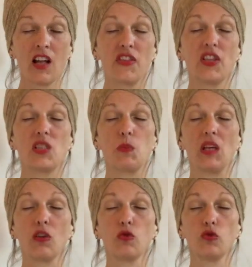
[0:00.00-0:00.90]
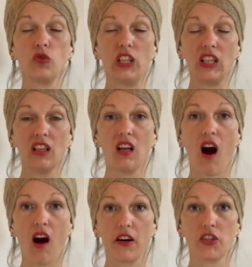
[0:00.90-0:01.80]
that's being really
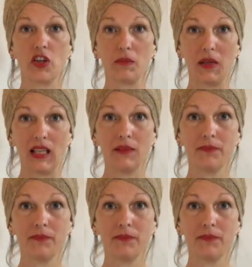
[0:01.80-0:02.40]
hard on me.